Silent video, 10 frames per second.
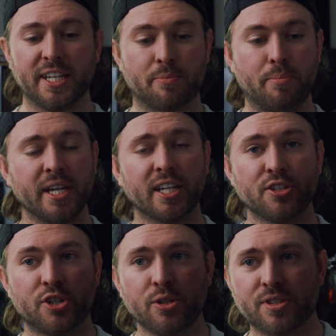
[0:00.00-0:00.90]
it's big and
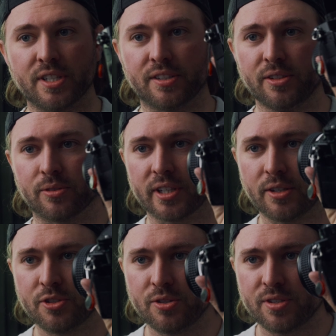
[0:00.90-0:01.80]
juicy too. Look
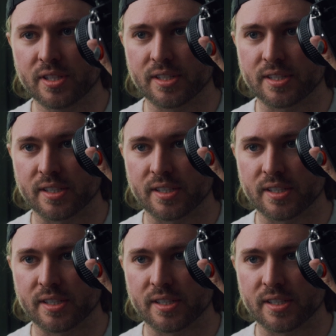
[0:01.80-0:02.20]
how juicy this